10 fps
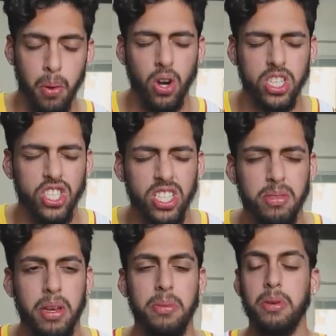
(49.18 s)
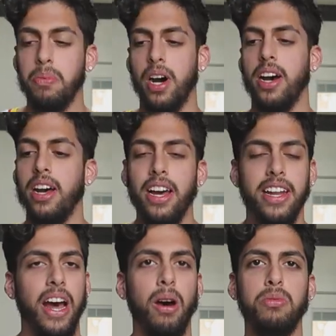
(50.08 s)
Bulking season baby, but
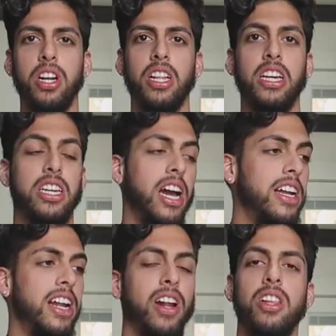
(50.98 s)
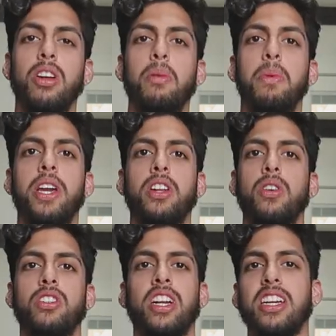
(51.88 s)
now I'm trying to like cut down a little bit, you
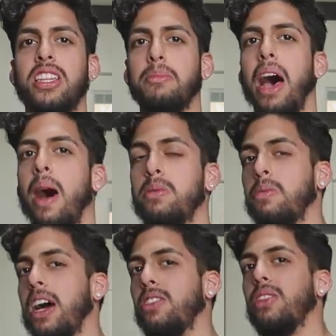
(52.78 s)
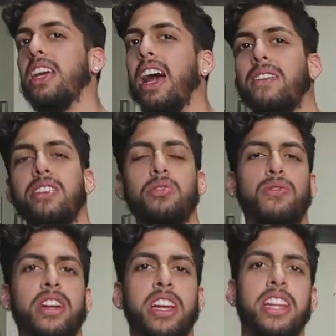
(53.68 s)
know, trying to get them abs back. Don't like having
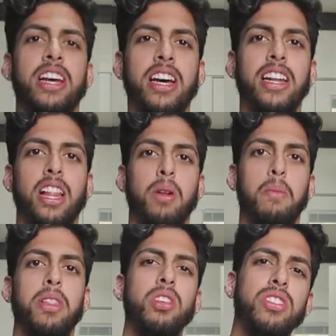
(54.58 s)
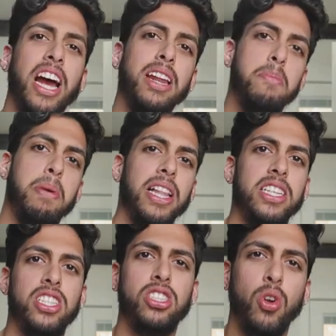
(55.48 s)
those freaking, a little, little tiny
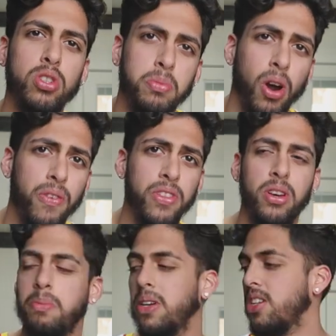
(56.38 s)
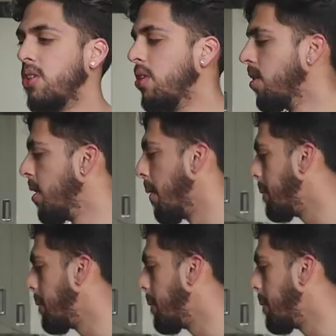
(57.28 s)
belly just throws me off a little bit, you know.